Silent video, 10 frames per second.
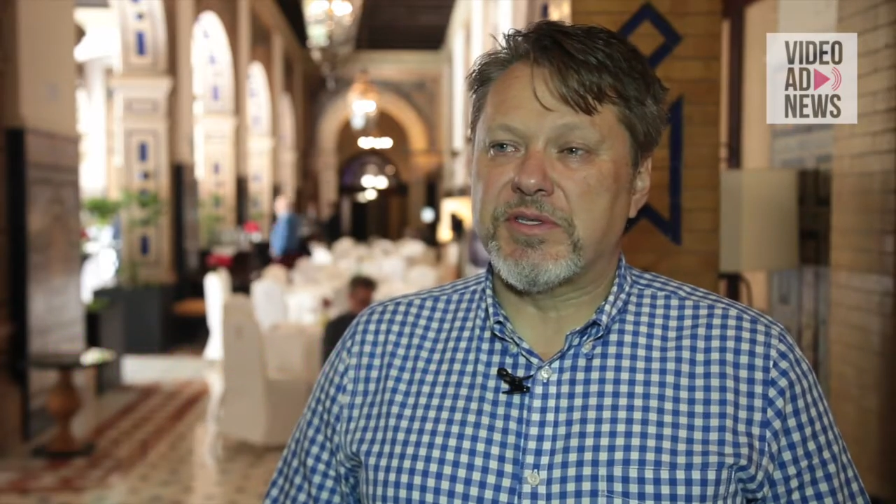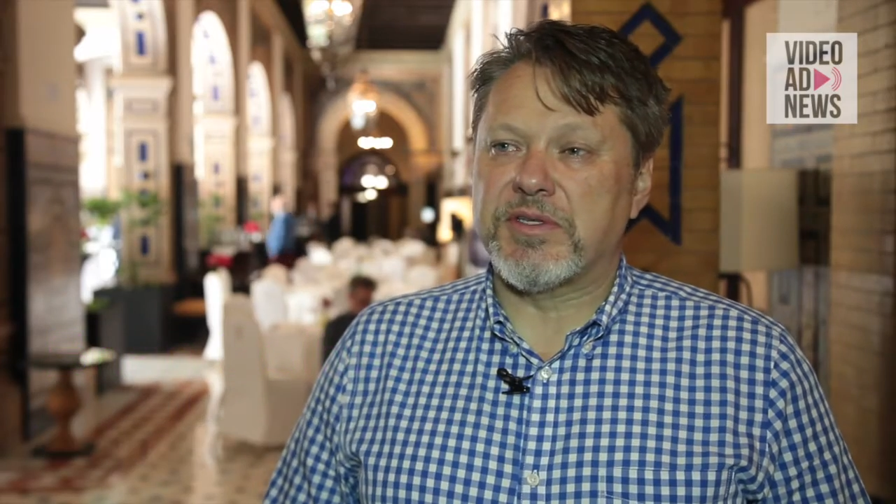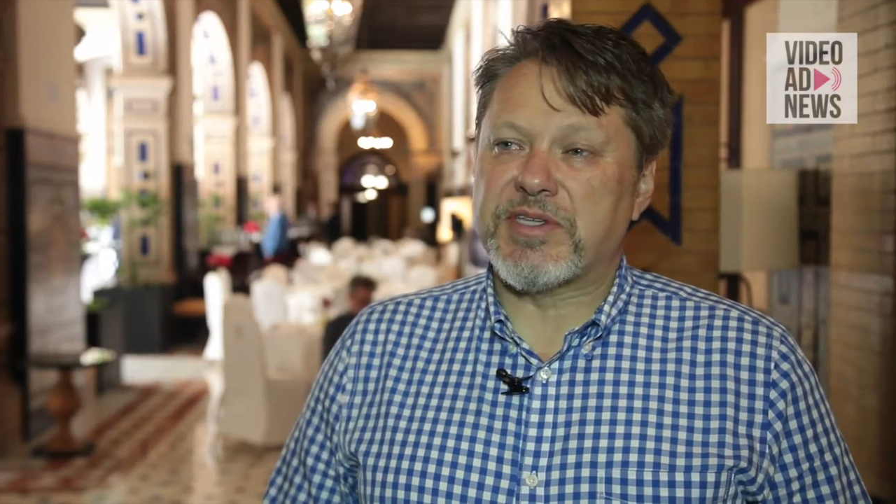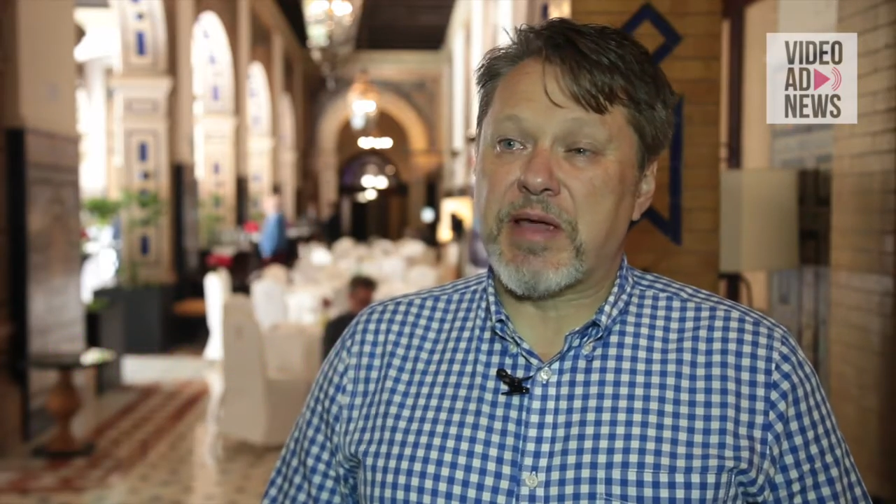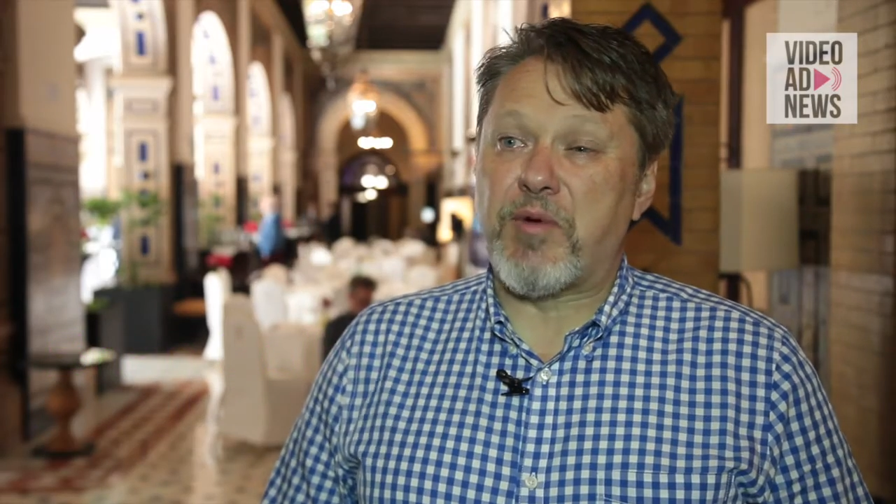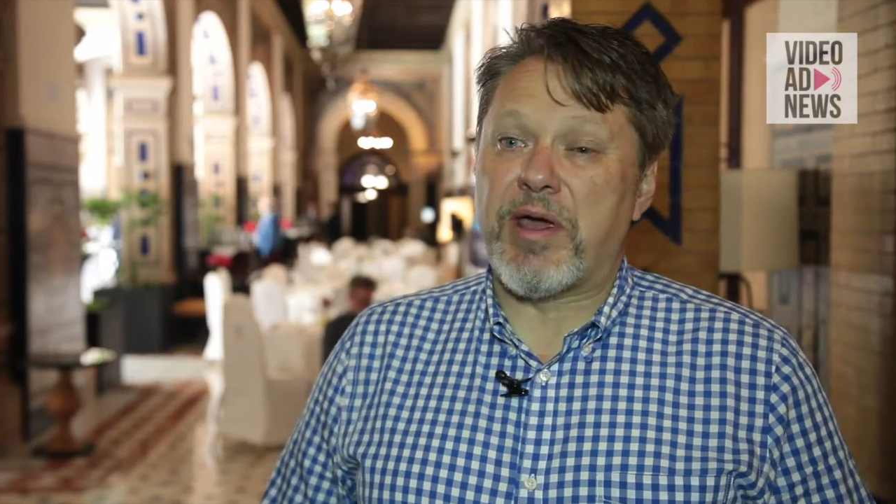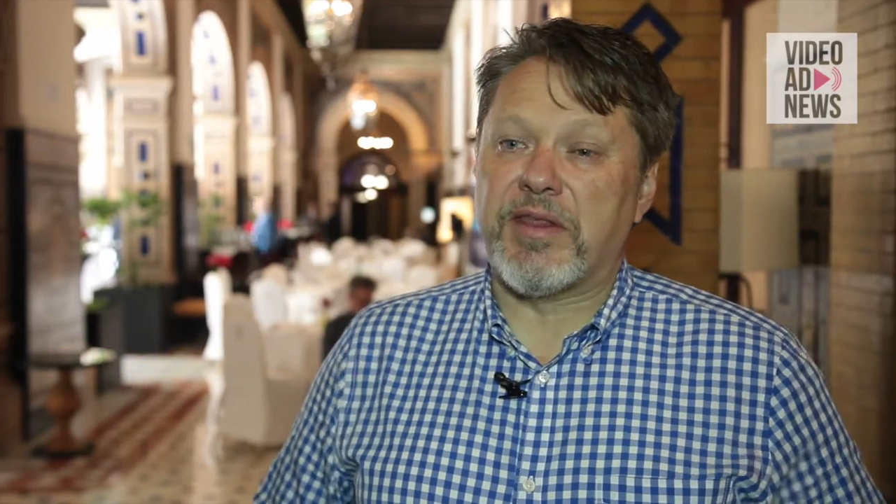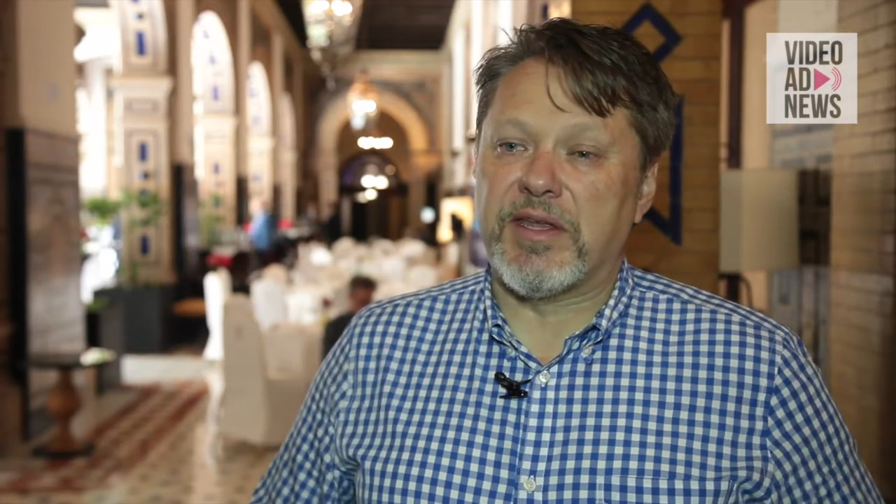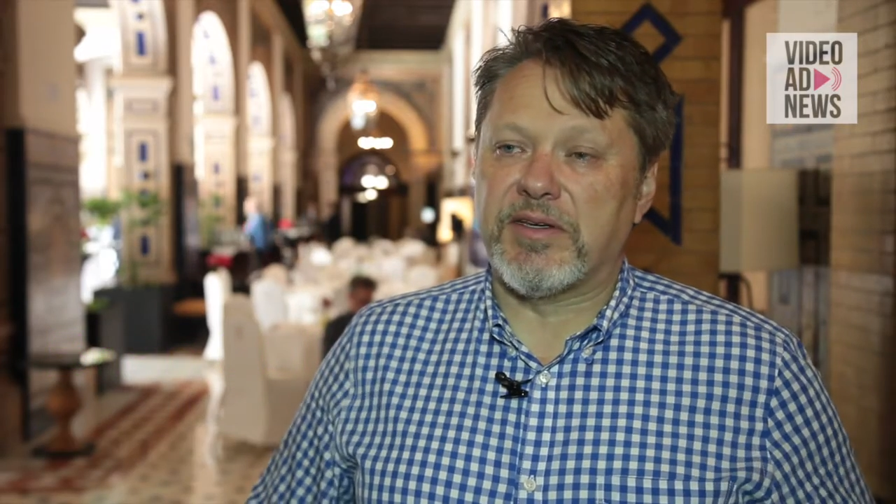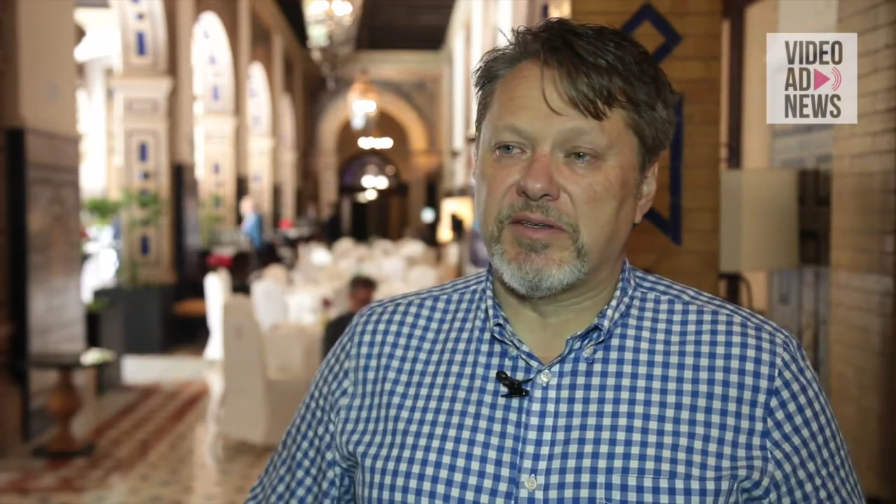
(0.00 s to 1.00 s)
in the same way
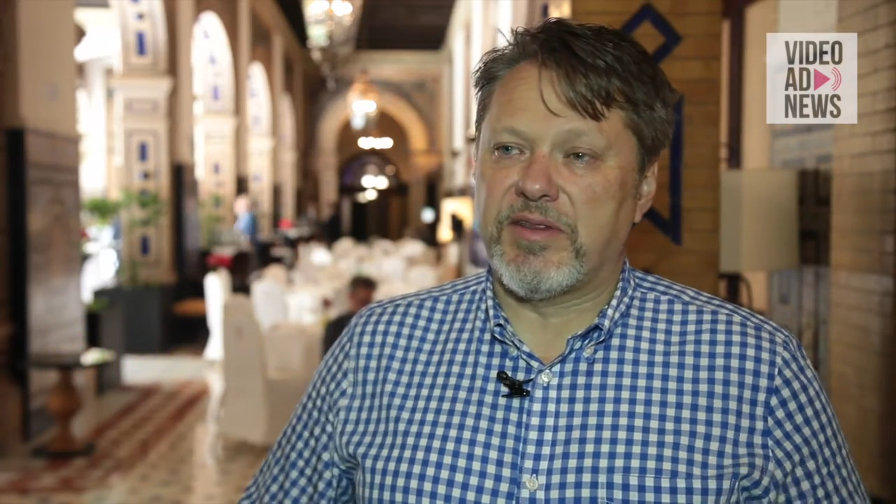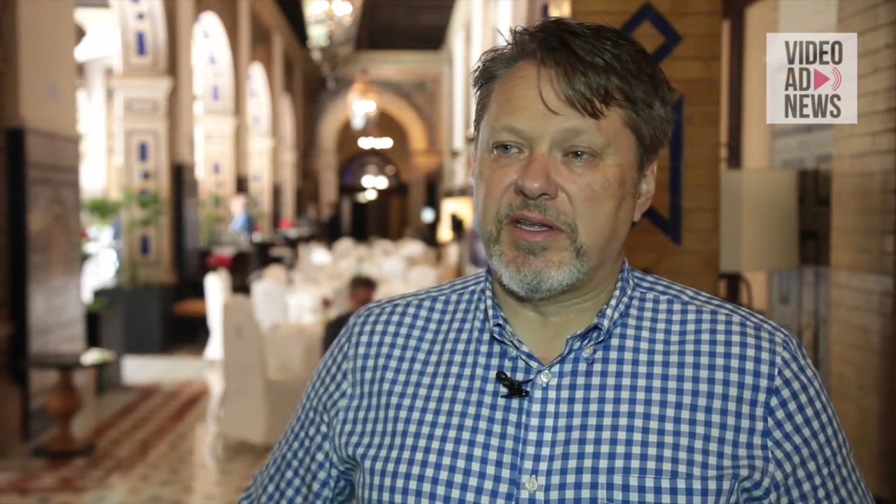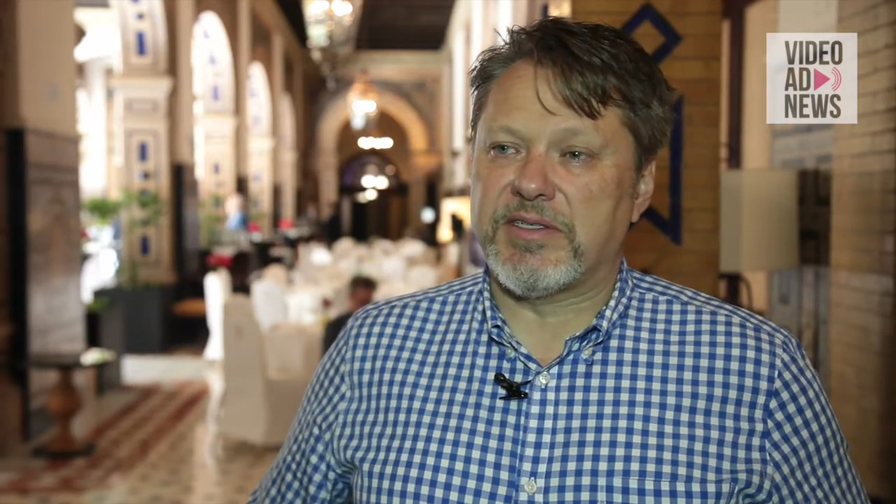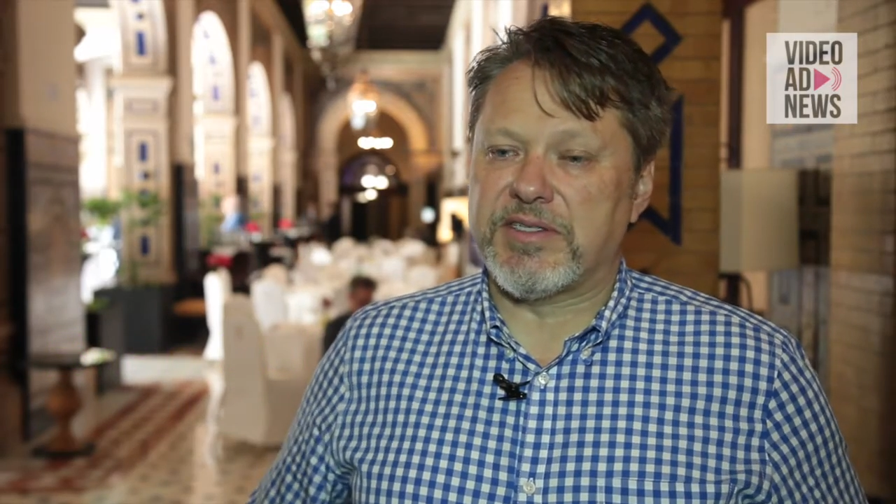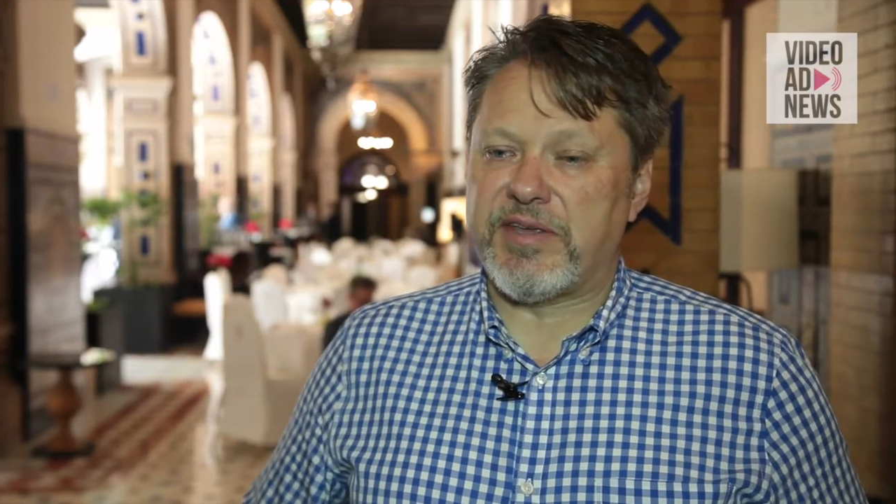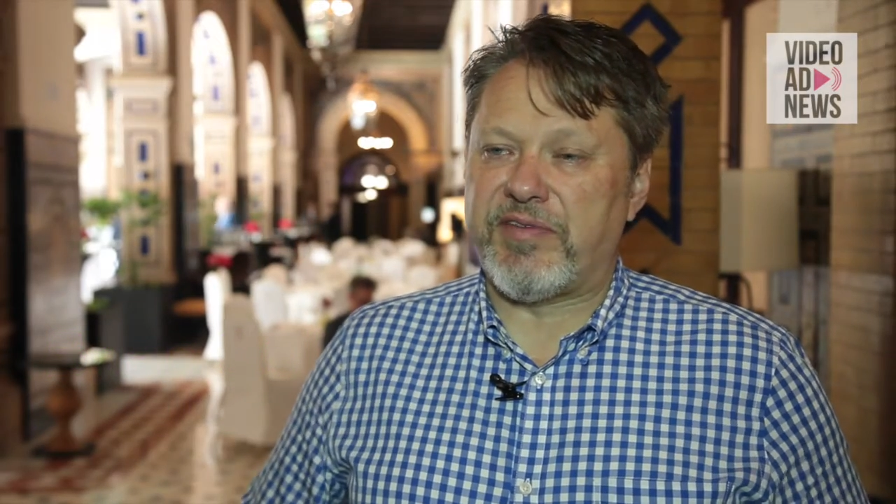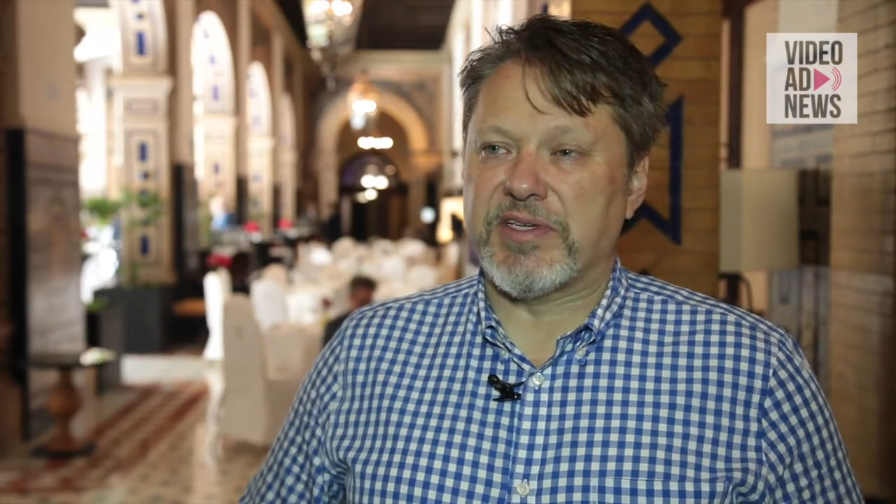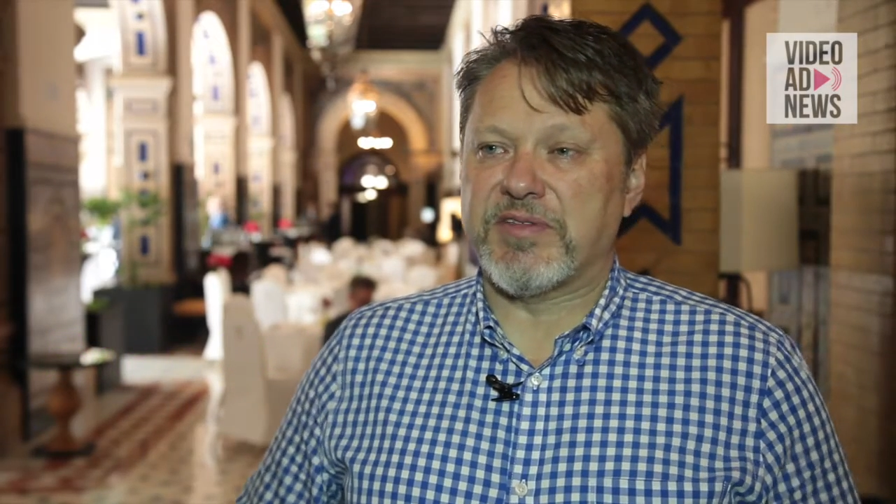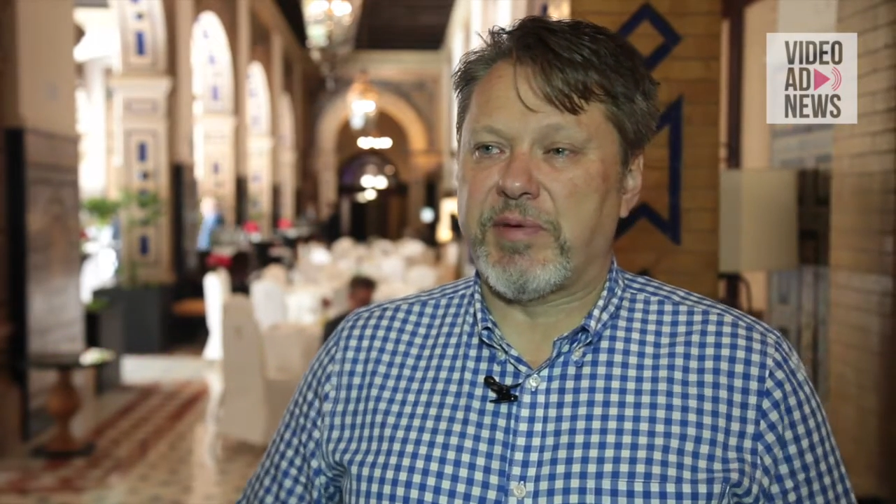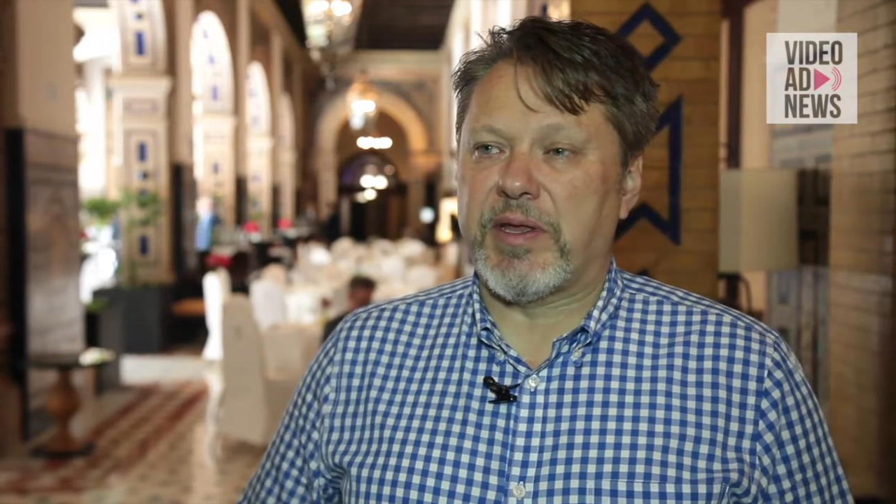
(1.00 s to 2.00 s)
that, TV
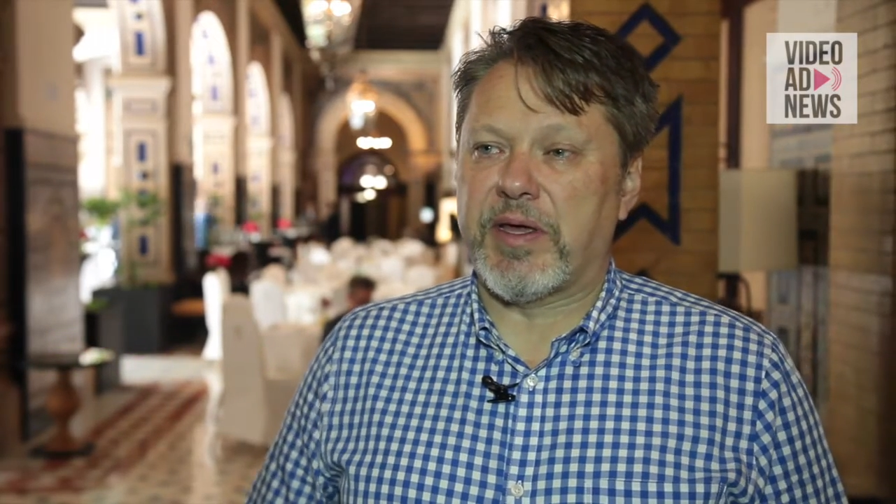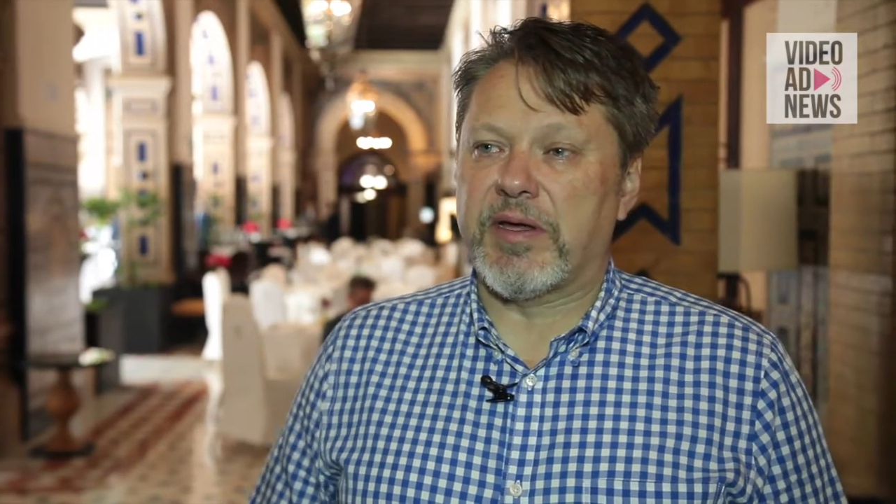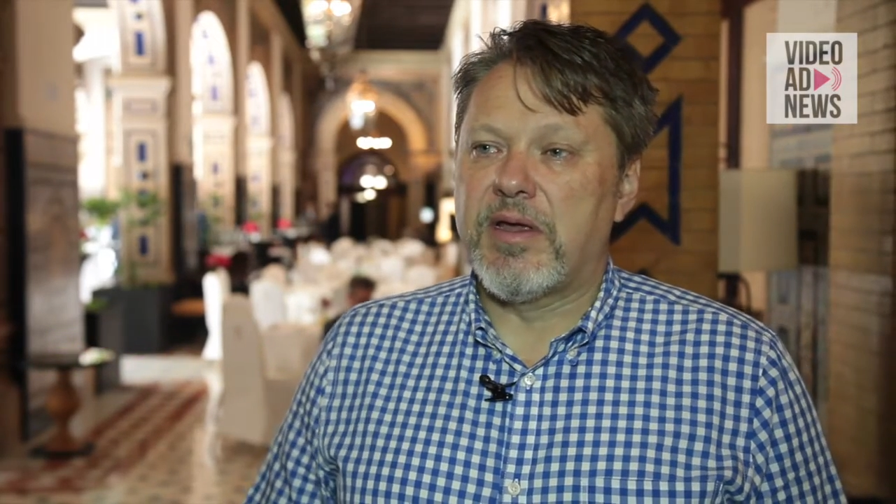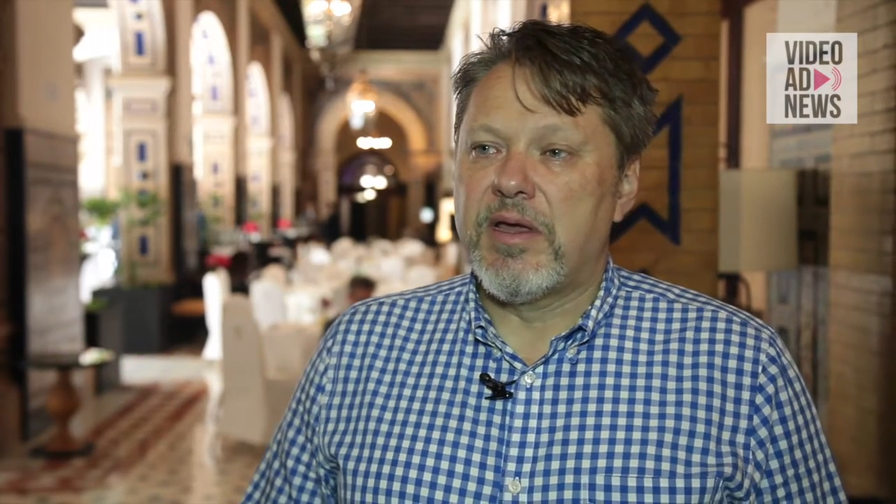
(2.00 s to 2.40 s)
is appealing.